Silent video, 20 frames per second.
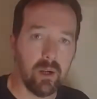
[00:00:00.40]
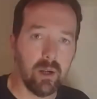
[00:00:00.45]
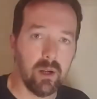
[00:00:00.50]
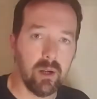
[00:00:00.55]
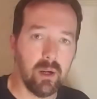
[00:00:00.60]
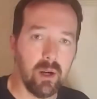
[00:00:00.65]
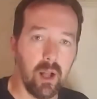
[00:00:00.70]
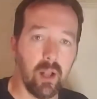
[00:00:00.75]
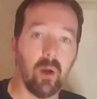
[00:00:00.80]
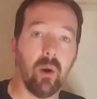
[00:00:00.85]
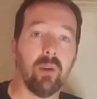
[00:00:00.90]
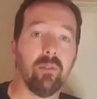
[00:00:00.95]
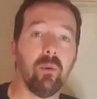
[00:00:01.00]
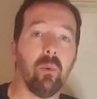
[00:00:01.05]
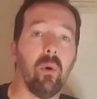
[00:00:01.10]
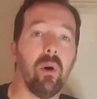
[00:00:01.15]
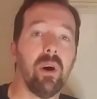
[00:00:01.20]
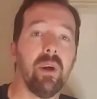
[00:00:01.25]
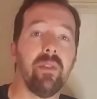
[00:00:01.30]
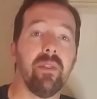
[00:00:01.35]
Hello
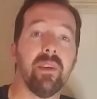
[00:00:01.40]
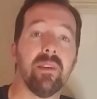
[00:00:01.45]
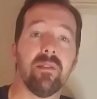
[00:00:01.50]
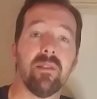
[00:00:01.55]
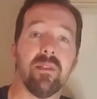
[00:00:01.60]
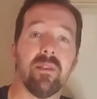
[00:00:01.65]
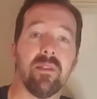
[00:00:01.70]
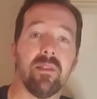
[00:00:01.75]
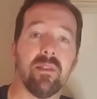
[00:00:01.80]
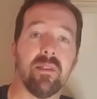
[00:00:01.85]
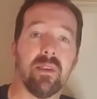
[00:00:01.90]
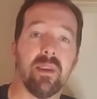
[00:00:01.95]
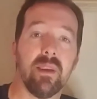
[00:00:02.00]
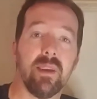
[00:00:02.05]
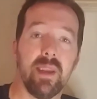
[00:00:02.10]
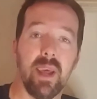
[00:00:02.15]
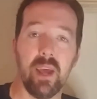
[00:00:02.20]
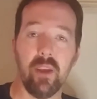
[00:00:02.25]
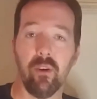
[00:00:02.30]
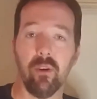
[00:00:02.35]
everyone, this is
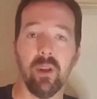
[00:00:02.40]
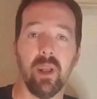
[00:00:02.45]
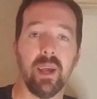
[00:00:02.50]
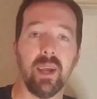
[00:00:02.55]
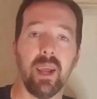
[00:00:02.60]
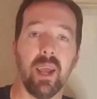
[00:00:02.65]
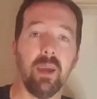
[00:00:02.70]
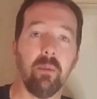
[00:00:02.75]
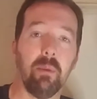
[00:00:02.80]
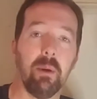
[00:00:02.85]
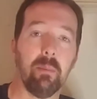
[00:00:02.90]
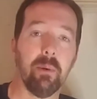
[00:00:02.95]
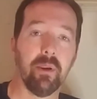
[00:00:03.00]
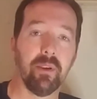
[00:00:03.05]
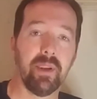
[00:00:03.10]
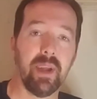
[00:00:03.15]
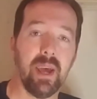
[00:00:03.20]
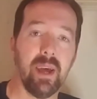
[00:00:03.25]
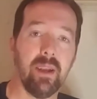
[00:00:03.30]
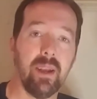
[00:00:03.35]
Daniel, aka B-Belt
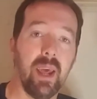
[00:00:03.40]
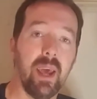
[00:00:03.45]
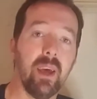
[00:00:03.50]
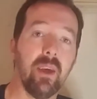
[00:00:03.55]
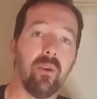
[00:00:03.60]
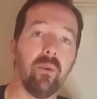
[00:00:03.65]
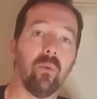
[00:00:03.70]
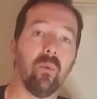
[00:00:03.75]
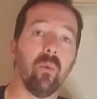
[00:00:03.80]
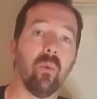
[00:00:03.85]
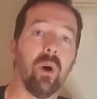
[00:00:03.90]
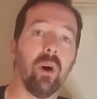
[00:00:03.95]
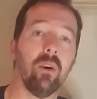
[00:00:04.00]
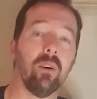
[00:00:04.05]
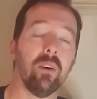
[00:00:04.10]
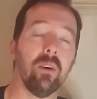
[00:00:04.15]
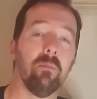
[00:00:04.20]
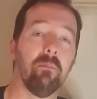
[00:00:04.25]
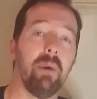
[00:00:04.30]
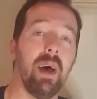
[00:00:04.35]
Dan, and
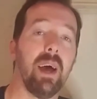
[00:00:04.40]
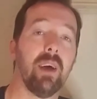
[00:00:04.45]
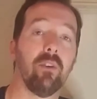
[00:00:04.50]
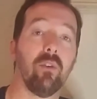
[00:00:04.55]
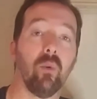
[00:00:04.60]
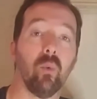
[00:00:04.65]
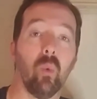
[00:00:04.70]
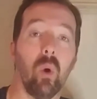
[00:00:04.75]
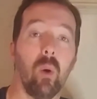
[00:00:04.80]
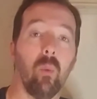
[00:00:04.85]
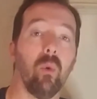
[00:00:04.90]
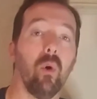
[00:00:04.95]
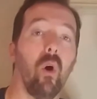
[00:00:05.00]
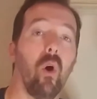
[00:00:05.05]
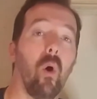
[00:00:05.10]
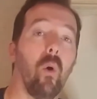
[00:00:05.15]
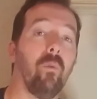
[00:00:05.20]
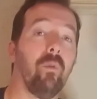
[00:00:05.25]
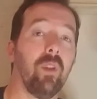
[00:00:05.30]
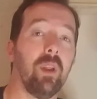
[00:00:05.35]
welcome back to what will
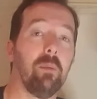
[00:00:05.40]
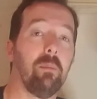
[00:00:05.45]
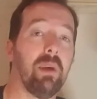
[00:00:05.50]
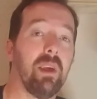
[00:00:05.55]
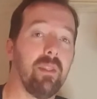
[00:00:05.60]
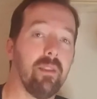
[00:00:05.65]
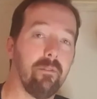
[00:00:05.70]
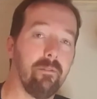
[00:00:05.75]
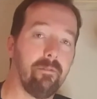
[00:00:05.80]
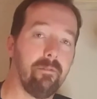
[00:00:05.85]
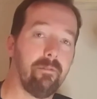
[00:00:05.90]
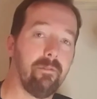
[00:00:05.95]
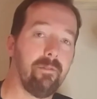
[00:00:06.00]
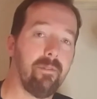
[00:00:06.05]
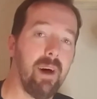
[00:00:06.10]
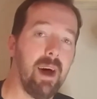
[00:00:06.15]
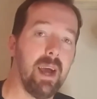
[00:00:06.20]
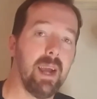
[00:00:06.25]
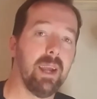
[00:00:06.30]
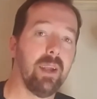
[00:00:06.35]
hopefully be the
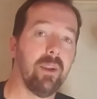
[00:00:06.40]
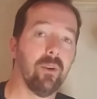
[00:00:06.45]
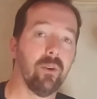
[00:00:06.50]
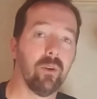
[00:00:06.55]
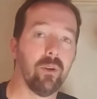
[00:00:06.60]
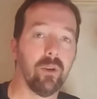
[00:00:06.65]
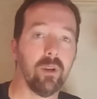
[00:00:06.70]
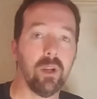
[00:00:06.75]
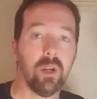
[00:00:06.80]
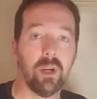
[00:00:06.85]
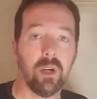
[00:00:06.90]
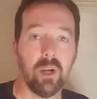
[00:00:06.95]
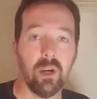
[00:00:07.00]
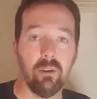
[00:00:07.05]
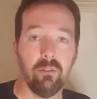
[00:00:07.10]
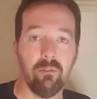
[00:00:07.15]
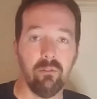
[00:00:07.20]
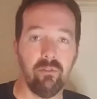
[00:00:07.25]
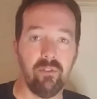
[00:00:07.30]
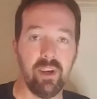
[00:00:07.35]
final
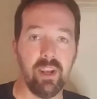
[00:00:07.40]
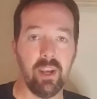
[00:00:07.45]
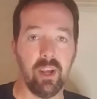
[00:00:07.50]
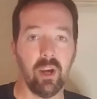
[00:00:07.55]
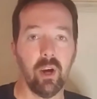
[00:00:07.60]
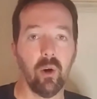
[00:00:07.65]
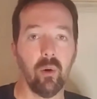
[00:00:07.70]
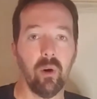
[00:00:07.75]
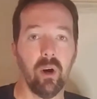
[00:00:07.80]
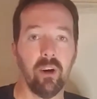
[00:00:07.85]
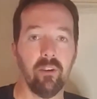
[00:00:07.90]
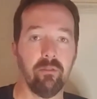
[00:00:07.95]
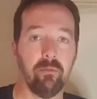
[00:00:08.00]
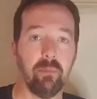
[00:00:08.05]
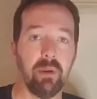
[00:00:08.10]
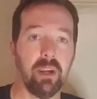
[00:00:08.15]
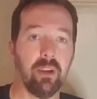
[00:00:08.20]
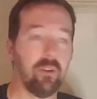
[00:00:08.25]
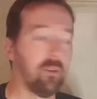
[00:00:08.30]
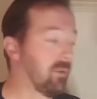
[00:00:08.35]
video of
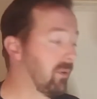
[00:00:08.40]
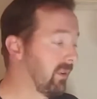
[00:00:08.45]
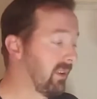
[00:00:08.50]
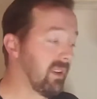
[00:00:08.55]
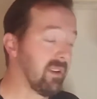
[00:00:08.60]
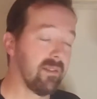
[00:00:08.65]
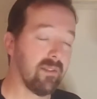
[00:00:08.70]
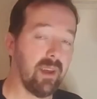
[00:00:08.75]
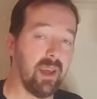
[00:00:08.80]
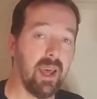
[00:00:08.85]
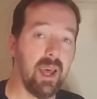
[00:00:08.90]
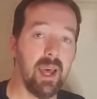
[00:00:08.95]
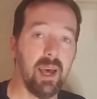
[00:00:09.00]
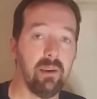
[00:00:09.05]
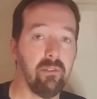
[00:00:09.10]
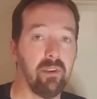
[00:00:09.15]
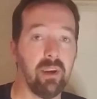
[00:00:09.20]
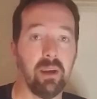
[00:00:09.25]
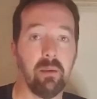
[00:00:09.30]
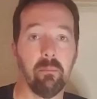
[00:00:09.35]
me doing this
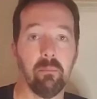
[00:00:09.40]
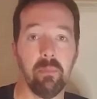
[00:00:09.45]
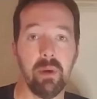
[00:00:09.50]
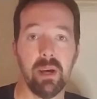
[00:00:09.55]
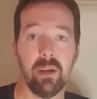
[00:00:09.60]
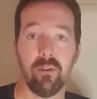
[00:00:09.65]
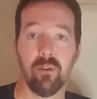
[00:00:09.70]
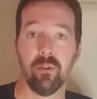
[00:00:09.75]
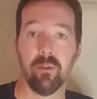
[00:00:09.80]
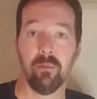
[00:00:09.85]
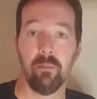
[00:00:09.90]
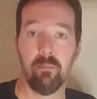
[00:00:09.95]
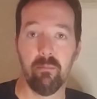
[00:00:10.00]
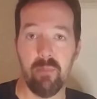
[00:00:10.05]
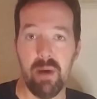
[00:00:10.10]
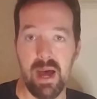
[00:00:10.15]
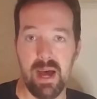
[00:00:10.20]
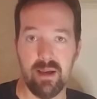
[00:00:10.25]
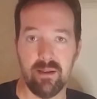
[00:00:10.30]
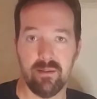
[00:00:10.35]
heavy metal
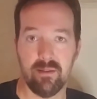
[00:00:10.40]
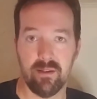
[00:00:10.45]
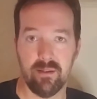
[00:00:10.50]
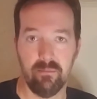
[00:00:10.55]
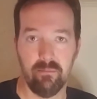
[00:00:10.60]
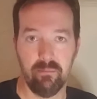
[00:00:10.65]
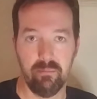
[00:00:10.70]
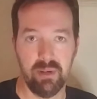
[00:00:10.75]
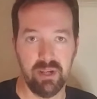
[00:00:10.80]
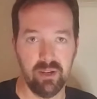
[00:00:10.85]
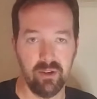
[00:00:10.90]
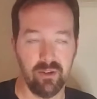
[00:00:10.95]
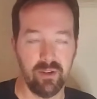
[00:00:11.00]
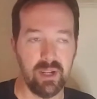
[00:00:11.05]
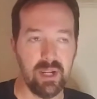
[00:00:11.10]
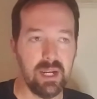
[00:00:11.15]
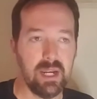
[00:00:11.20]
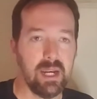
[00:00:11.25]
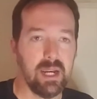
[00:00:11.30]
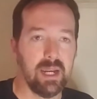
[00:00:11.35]
mask build.
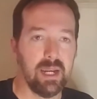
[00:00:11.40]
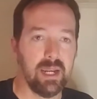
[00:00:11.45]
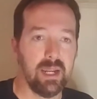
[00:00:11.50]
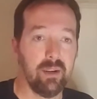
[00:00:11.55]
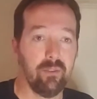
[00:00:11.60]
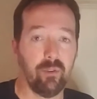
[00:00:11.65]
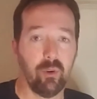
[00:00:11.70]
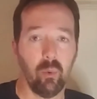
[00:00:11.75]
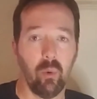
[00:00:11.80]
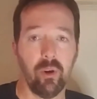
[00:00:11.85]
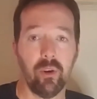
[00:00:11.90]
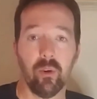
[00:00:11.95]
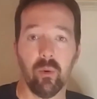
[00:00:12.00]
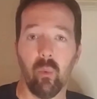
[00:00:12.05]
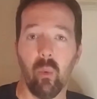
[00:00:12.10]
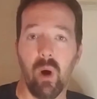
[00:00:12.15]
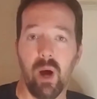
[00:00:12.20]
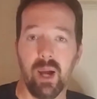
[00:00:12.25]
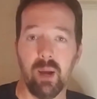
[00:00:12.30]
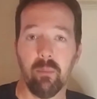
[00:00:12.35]
And if you're wondering
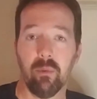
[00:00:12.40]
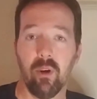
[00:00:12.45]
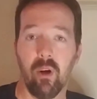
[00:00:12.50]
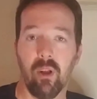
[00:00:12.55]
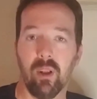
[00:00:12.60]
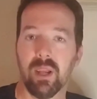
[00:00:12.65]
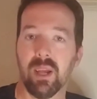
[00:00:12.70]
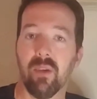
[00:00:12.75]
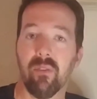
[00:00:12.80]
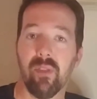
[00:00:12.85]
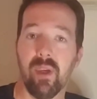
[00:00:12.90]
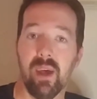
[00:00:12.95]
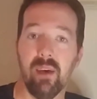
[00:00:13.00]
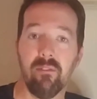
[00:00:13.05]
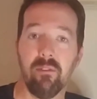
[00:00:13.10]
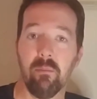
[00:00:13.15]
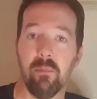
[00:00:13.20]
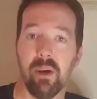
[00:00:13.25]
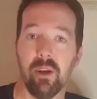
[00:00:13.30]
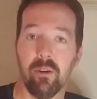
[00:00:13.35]
why I'm calling it the
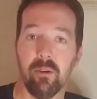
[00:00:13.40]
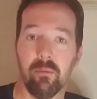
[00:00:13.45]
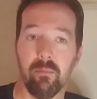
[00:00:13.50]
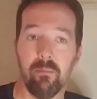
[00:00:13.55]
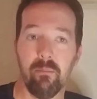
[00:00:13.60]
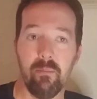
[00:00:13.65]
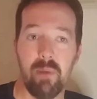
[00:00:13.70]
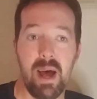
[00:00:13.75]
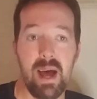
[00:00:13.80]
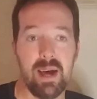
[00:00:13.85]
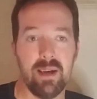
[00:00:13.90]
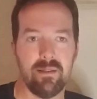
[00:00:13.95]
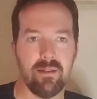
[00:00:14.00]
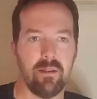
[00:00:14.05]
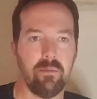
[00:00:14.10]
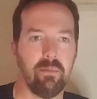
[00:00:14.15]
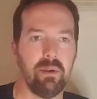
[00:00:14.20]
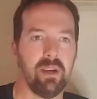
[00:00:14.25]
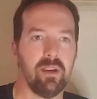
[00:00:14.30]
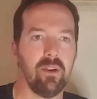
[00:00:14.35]
heavy metal
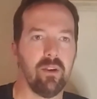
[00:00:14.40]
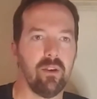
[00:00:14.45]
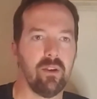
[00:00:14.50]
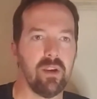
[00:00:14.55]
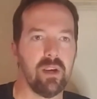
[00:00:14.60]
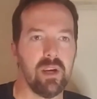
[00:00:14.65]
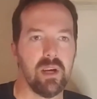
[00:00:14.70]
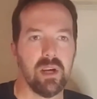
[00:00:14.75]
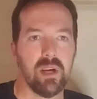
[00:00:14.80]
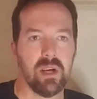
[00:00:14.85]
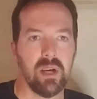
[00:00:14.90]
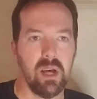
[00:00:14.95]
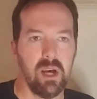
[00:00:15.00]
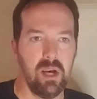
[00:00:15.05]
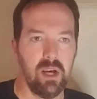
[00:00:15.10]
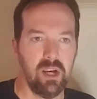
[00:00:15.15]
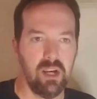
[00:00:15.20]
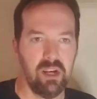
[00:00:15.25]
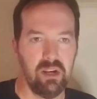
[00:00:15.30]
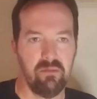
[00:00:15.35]
mask build,
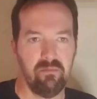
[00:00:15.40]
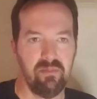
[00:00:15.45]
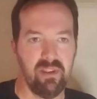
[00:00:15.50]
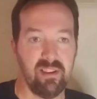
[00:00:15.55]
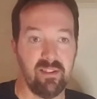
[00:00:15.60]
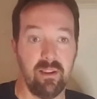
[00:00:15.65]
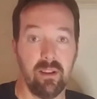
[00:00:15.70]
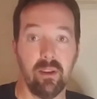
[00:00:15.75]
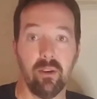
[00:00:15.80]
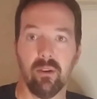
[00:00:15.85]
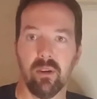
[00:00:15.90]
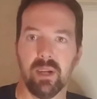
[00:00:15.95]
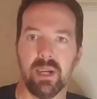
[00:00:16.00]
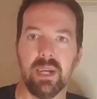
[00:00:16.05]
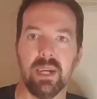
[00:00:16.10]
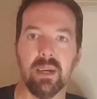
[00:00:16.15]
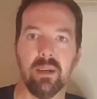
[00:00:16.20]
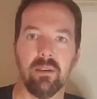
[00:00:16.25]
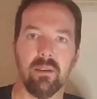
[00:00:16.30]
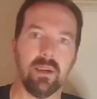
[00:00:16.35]
that's a little
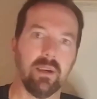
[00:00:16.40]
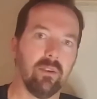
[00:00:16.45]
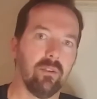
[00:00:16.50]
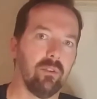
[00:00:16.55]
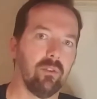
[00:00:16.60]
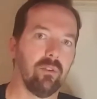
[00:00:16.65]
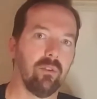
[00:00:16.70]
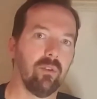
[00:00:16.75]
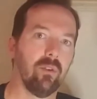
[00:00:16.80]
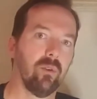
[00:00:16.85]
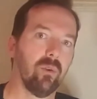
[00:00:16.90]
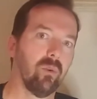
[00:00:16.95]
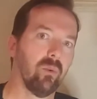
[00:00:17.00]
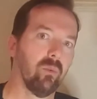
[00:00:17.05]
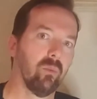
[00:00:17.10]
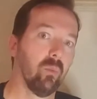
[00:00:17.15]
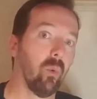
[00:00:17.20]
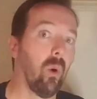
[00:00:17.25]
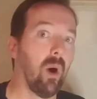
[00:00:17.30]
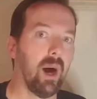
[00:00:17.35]
hint as to
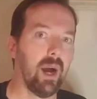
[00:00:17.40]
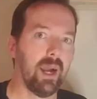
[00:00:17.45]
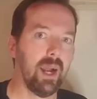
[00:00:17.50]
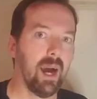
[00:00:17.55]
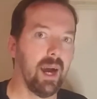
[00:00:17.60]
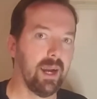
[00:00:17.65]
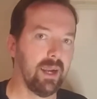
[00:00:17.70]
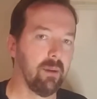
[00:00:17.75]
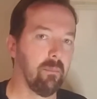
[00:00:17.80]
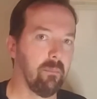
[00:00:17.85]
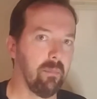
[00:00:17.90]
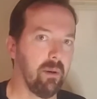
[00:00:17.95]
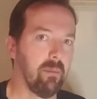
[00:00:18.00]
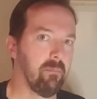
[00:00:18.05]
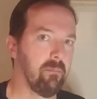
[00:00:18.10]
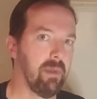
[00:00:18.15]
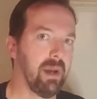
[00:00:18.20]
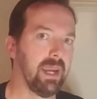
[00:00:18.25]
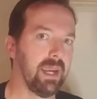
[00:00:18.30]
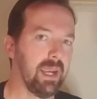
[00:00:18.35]
why I am
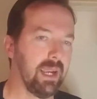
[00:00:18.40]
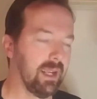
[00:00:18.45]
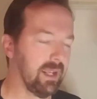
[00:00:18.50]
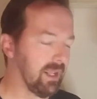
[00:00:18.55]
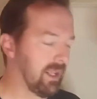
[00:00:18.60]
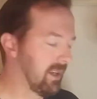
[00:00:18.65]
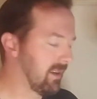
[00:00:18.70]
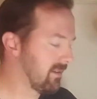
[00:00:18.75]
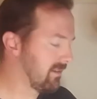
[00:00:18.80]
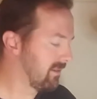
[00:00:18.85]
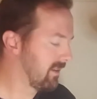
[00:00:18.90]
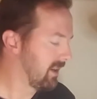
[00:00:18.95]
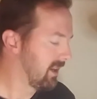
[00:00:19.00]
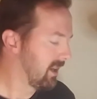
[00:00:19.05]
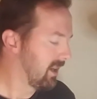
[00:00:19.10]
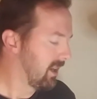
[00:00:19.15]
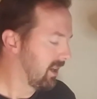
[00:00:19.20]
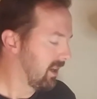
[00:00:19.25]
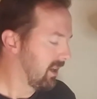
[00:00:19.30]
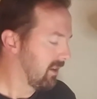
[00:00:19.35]
making this.
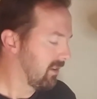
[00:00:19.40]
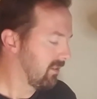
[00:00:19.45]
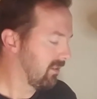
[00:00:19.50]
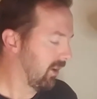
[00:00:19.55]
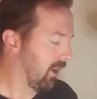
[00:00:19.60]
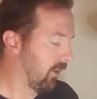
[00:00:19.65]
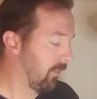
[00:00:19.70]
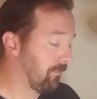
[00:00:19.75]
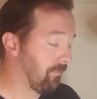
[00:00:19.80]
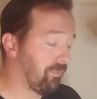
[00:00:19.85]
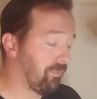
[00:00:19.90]
So,